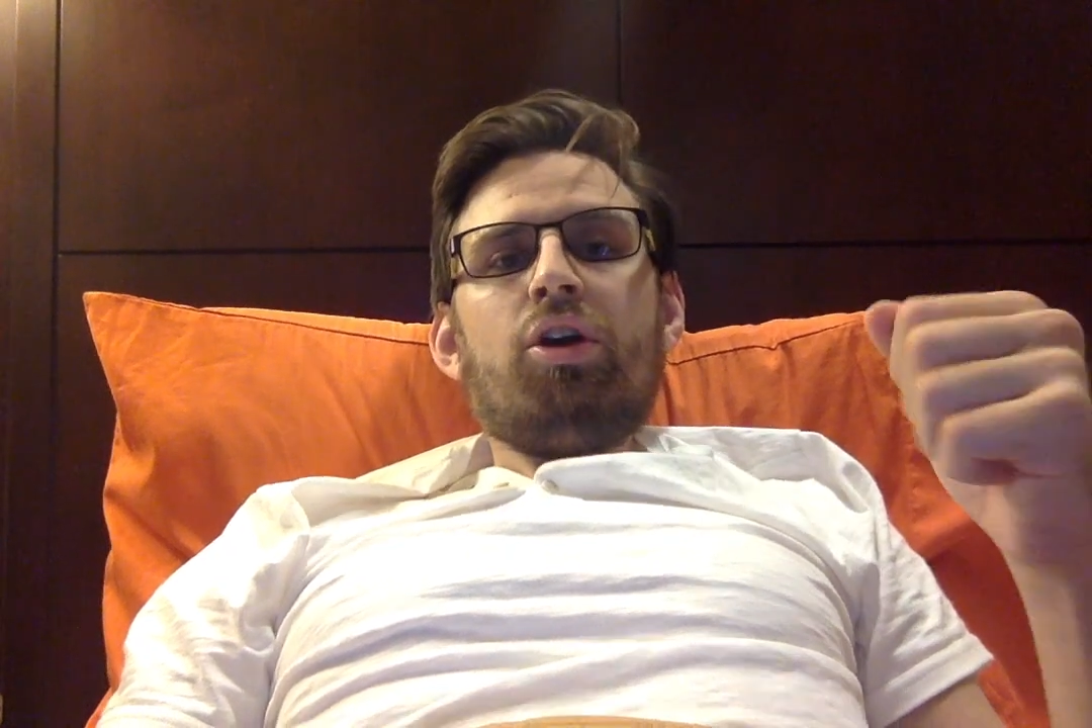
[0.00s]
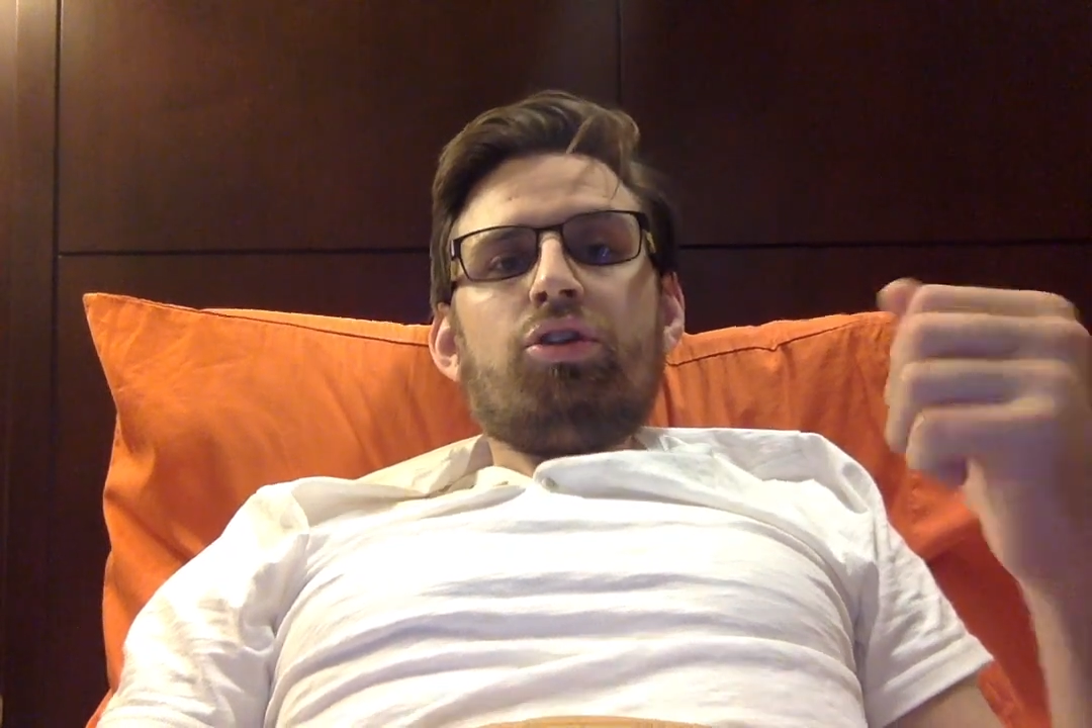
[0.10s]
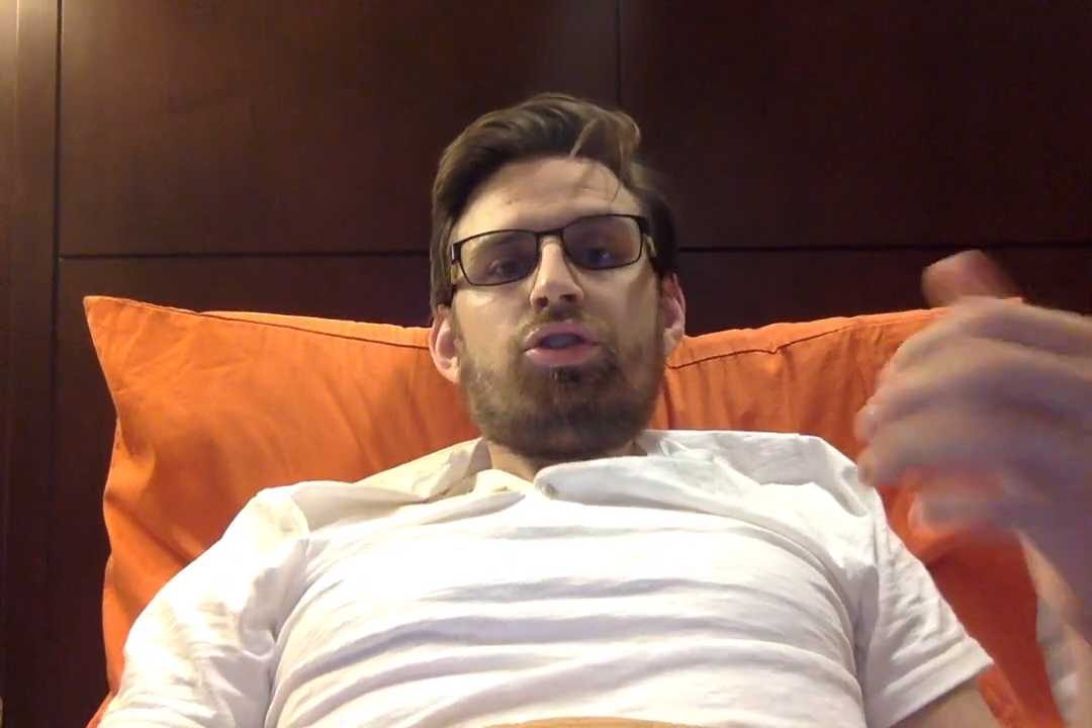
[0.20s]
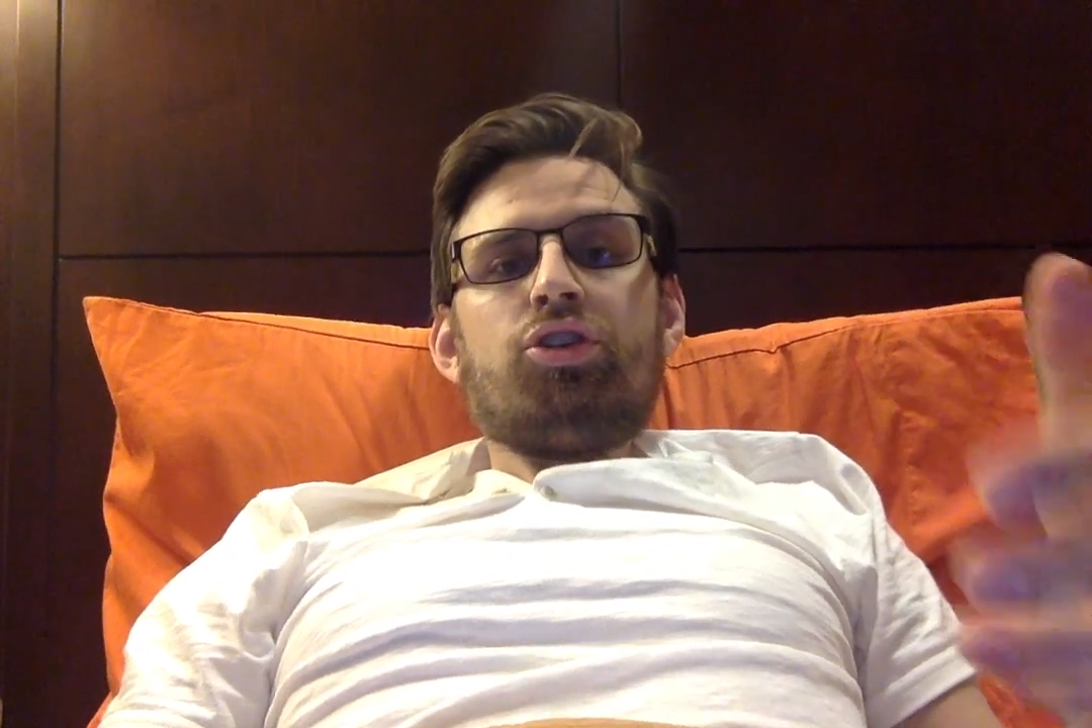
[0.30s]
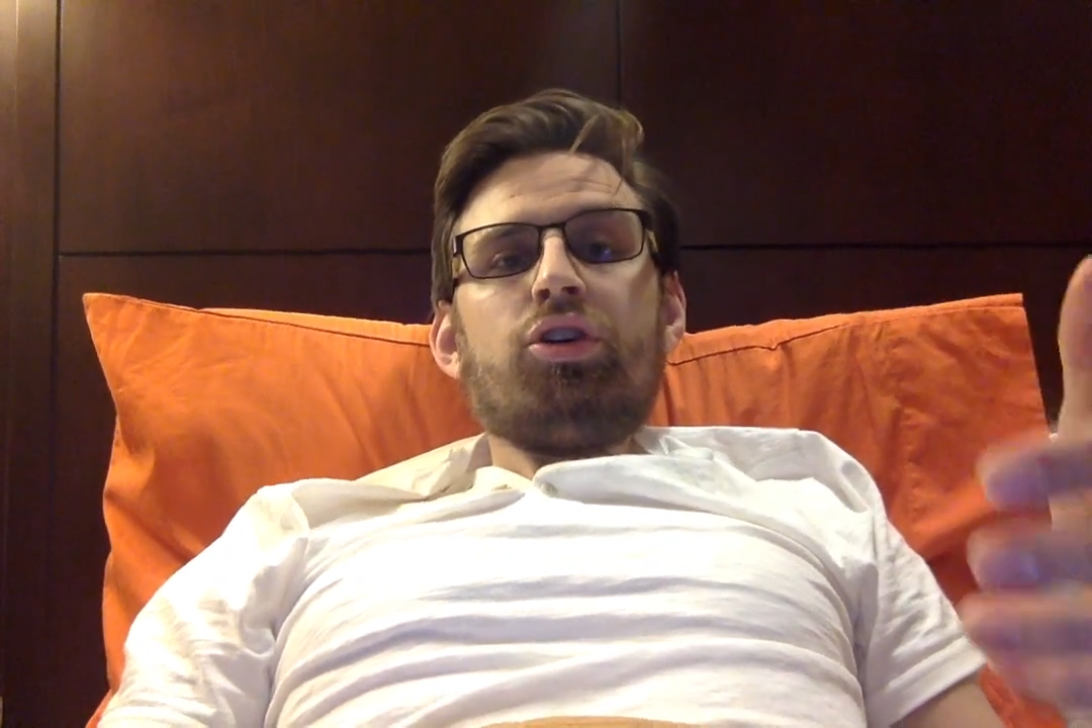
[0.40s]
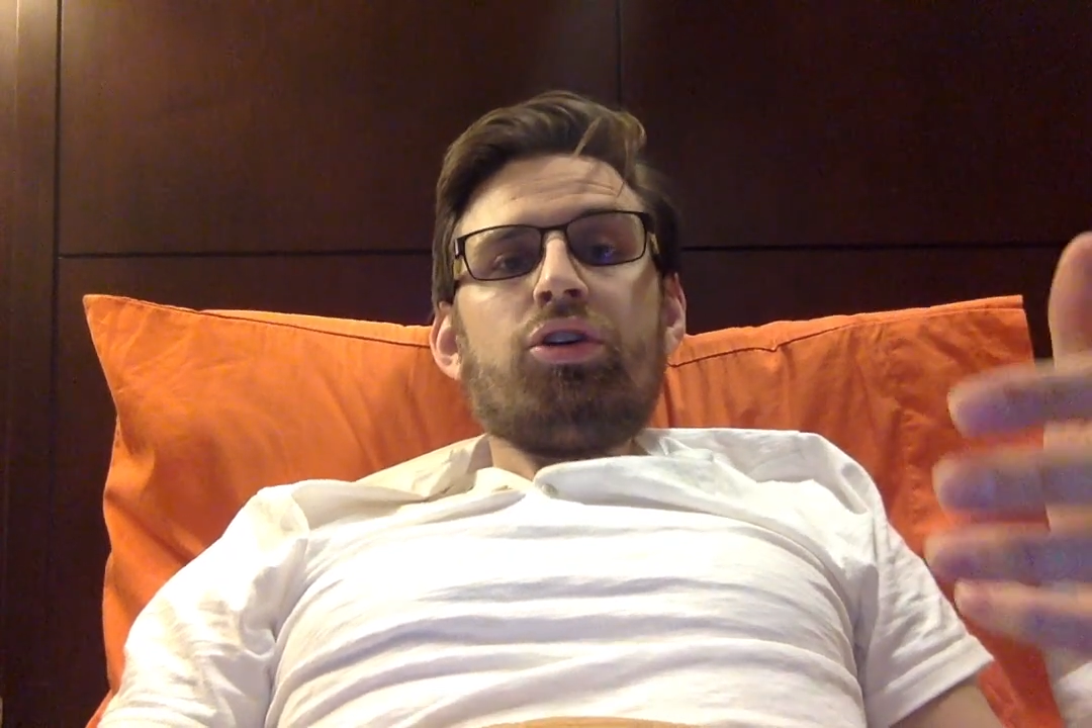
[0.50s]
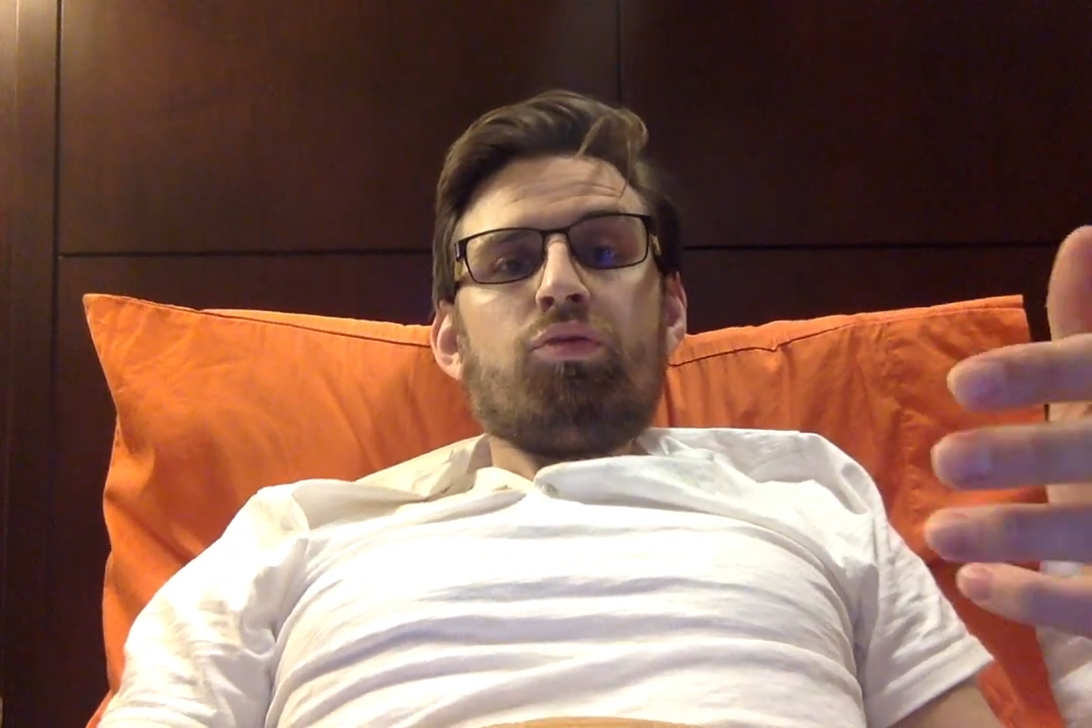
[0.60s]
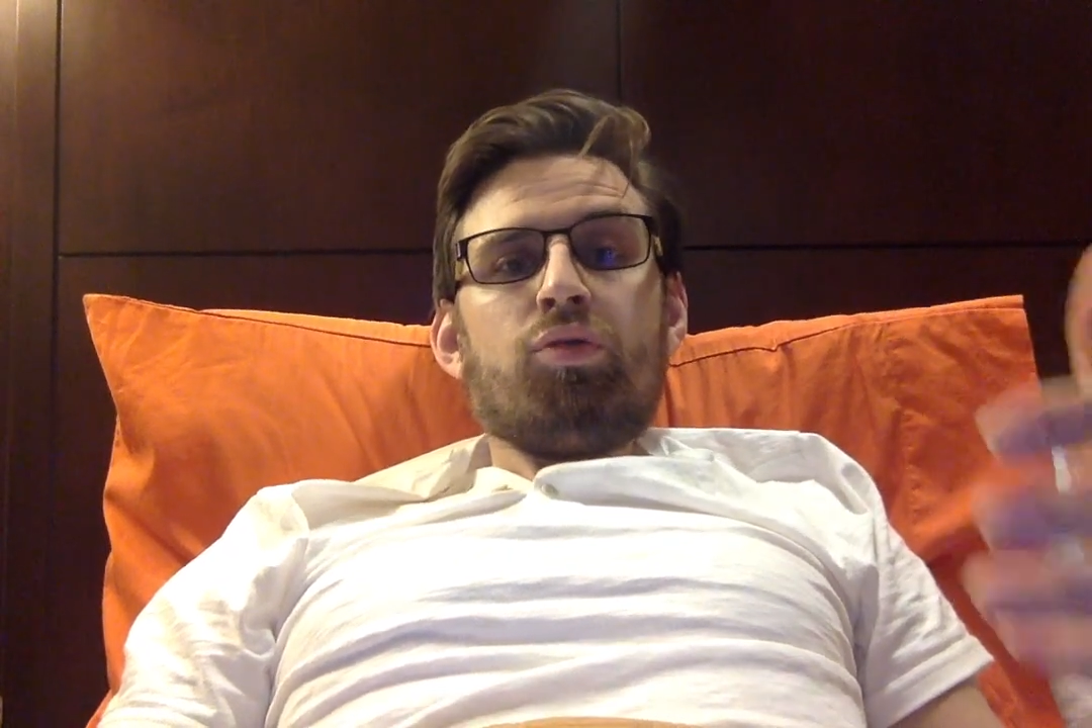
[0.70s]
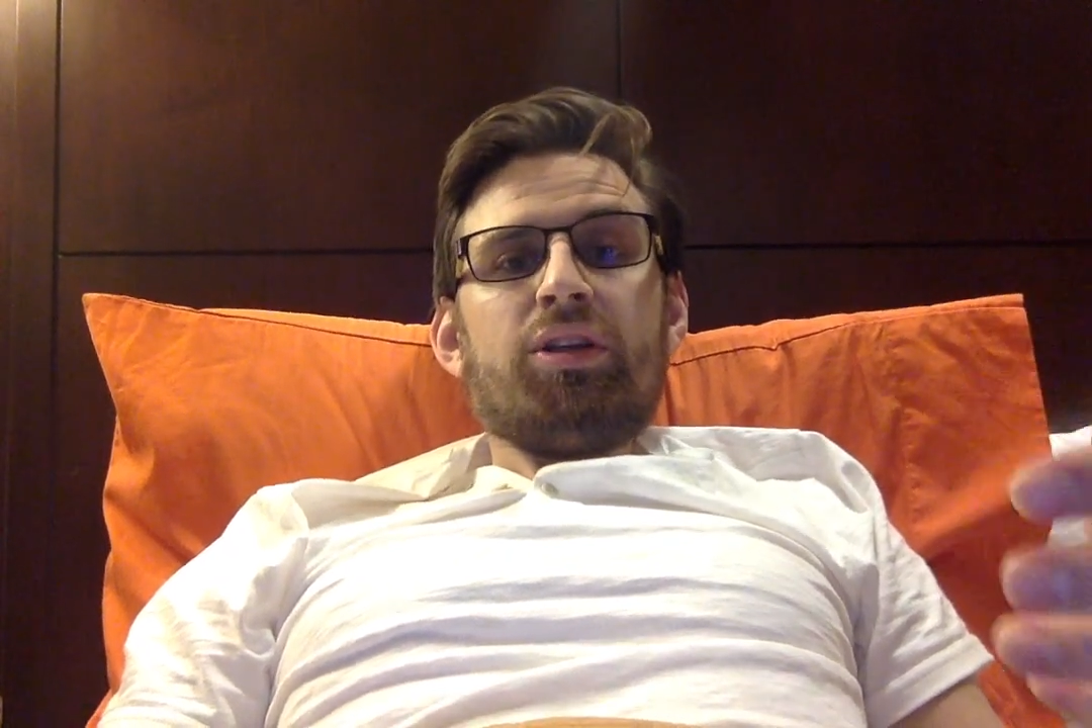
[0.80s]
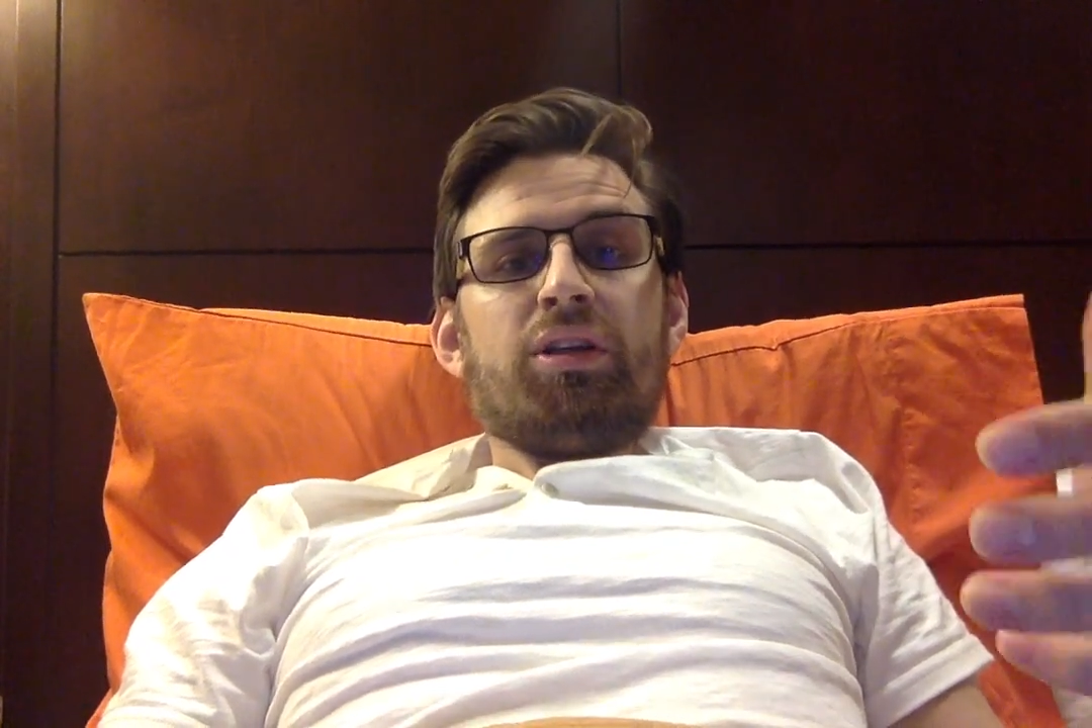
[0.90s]

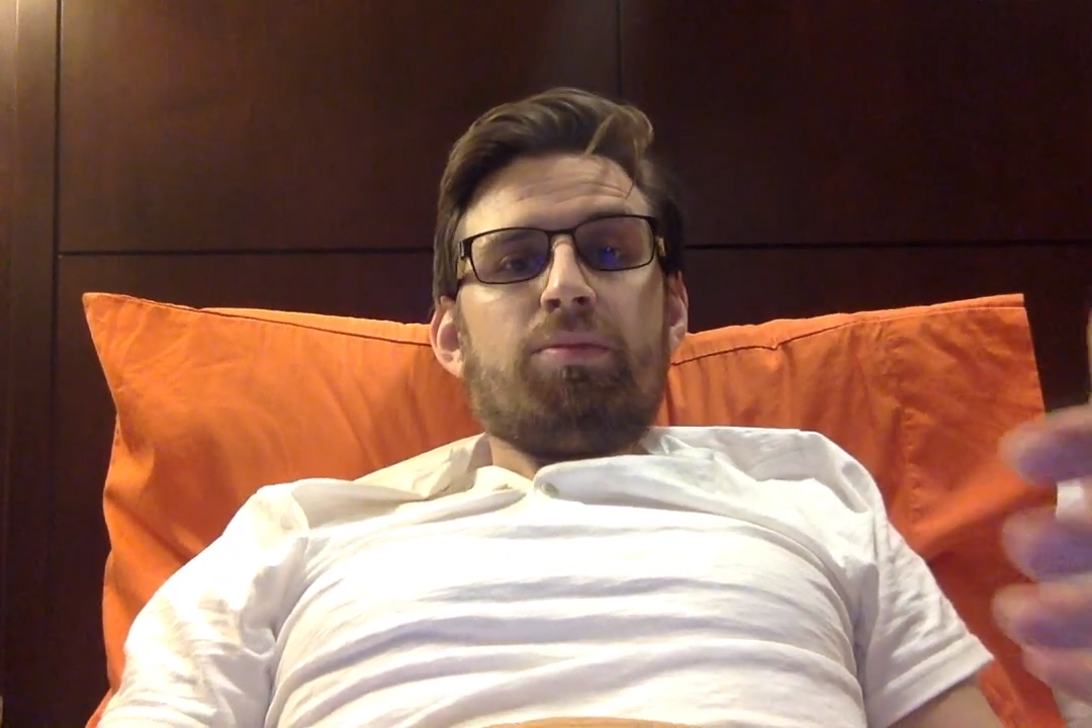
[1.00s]
should really